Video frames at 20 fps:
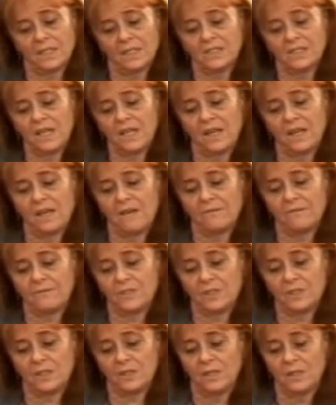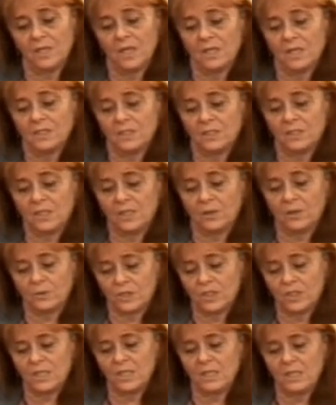NSF,
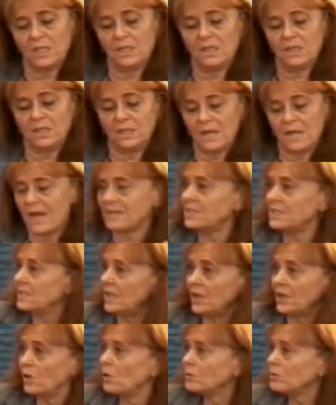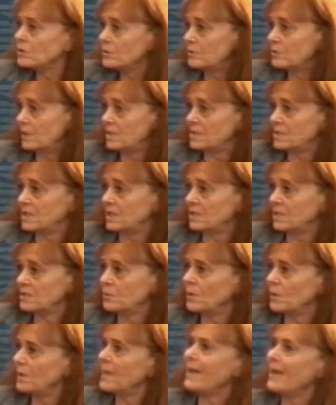DOD, NASA. They all do these things.
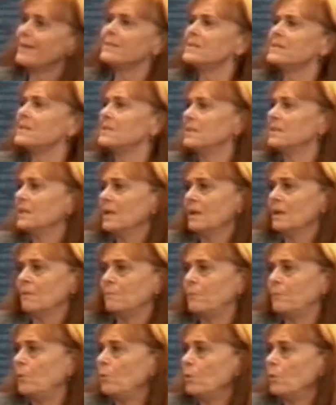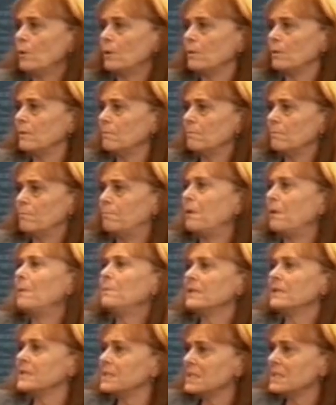Well, how does a poor
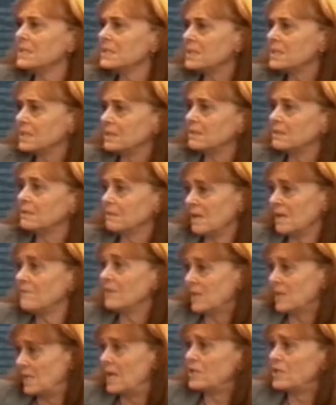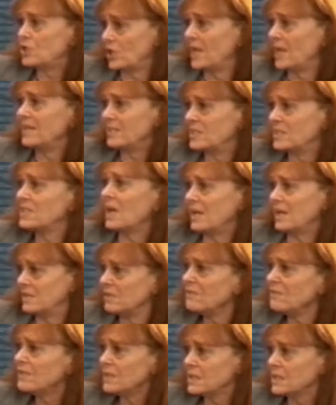public citizen, even an educated
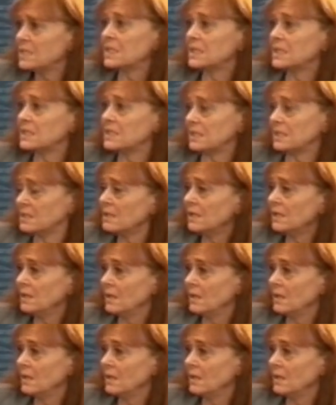scientific citizen,